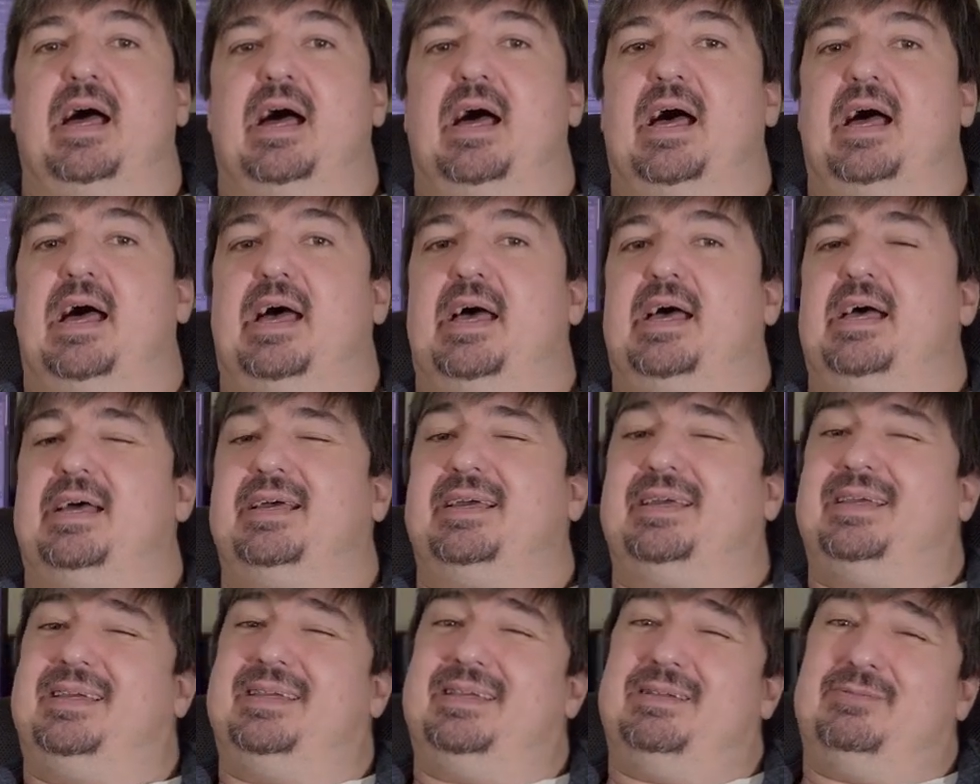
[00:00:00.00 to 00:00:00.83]

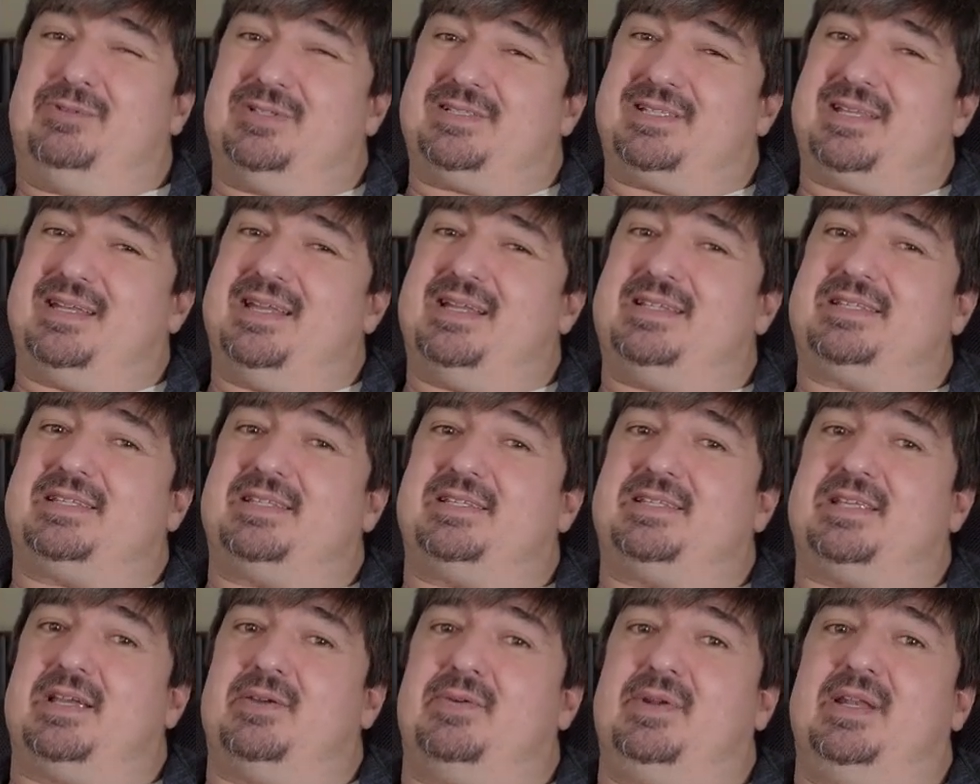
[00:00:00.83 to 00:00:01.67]
It wasn't
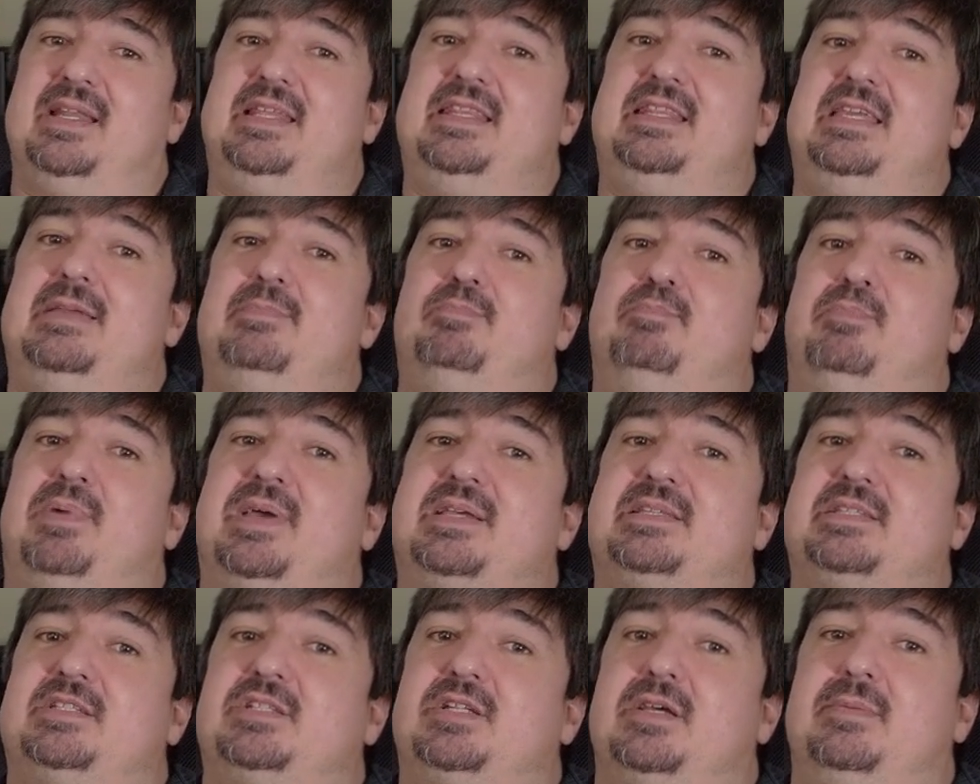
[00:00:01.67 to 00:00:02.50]
necessarily the
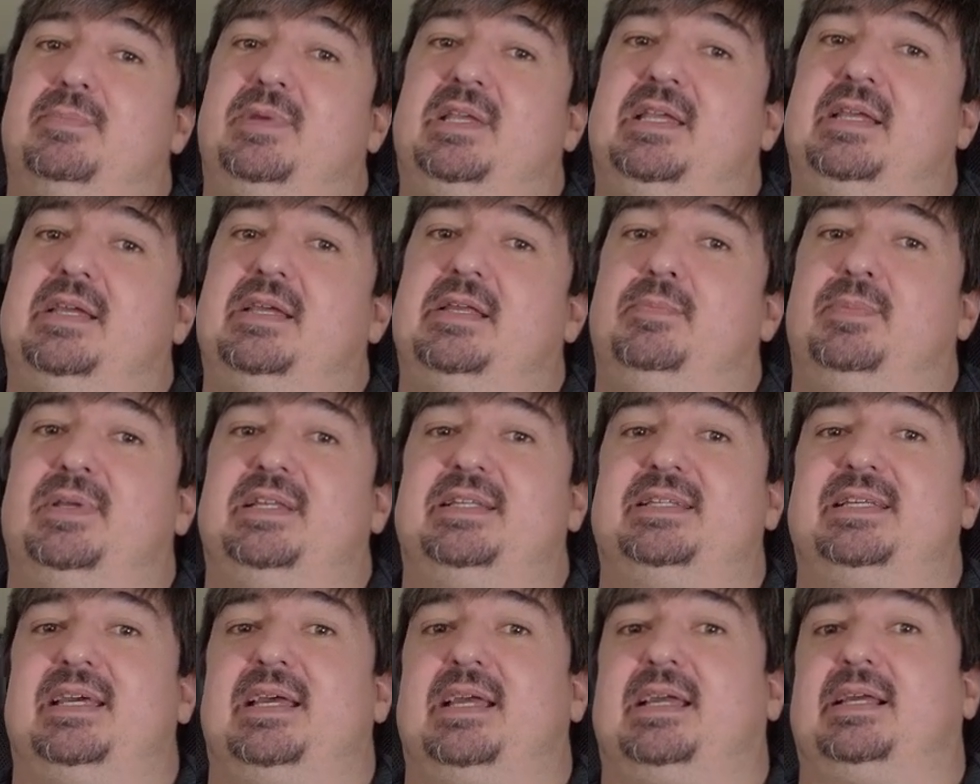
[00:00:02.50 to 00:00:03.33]
best time of year to be
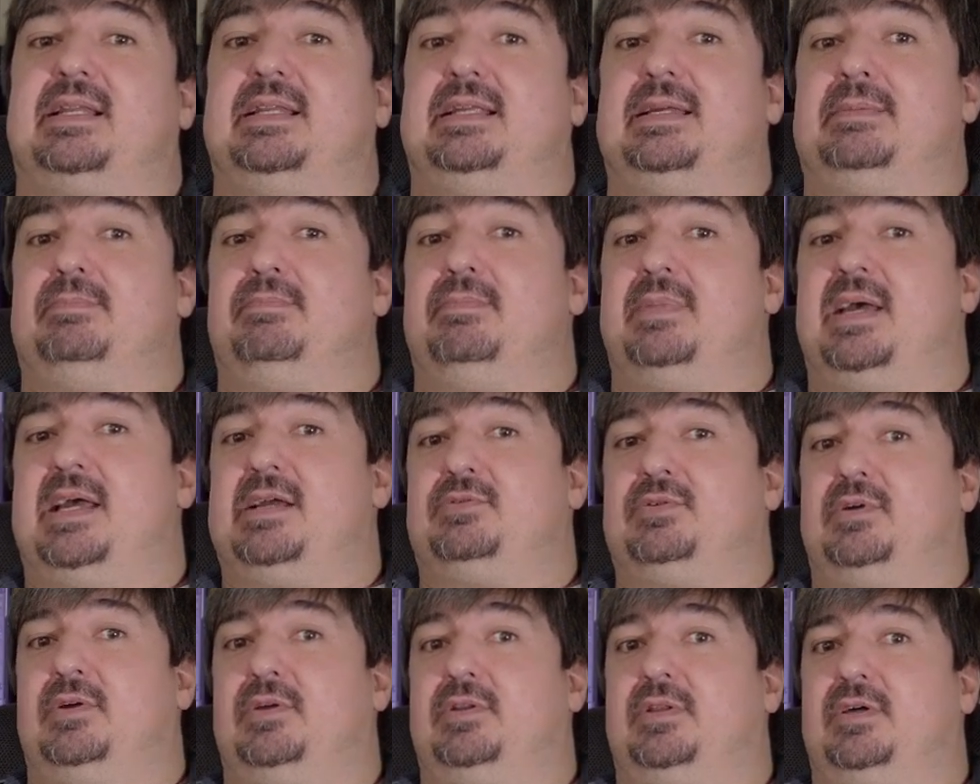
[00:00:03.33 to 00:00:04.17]
tackling
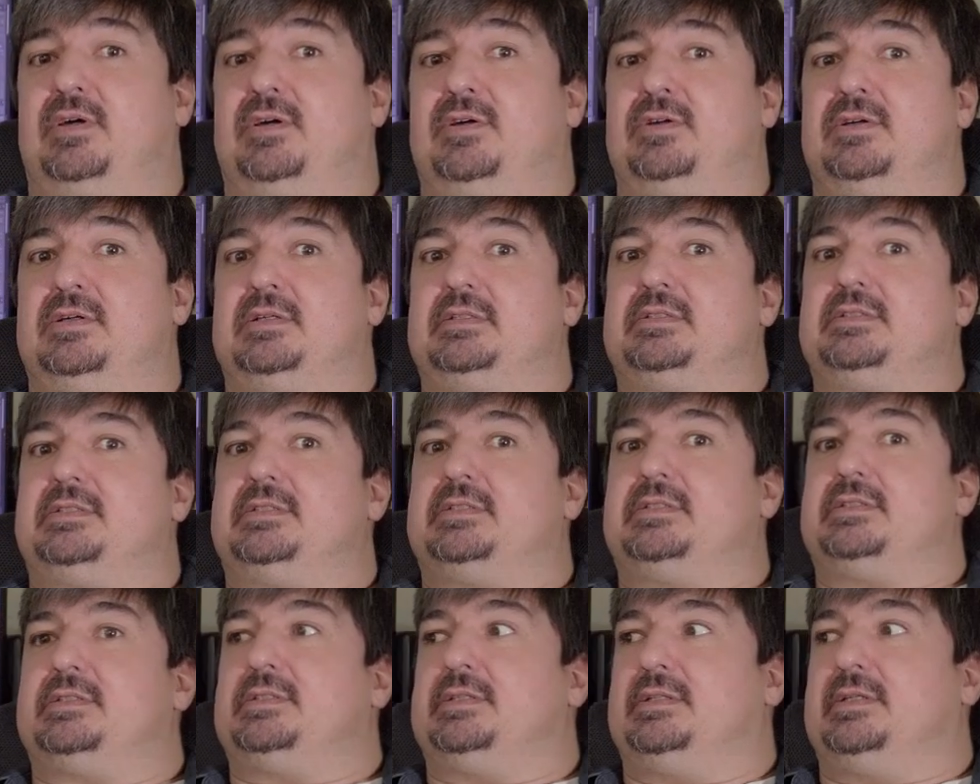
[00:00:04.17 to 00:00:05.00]
macro though,
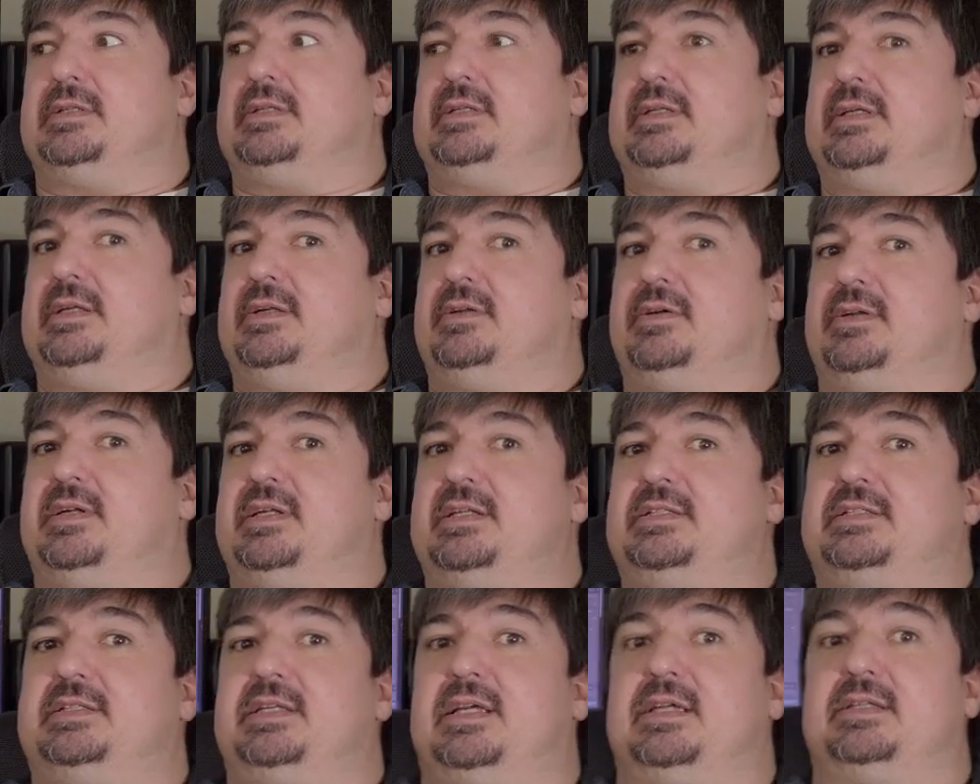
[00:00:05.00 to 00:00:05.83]
certainly not
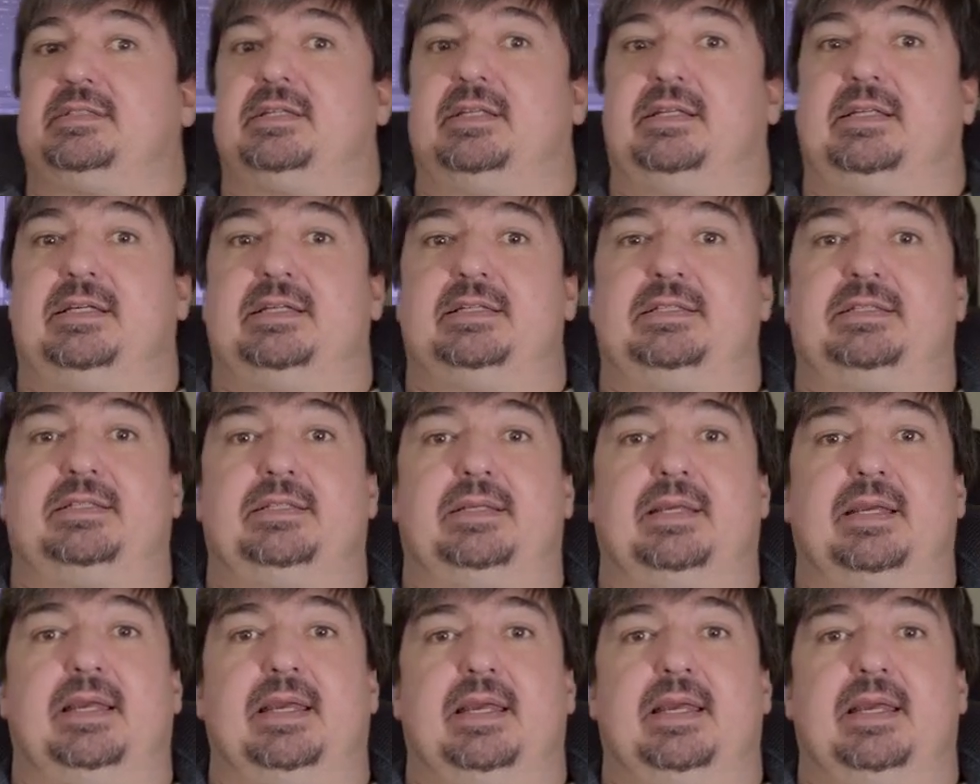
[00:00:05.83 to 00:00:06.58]
insects at least.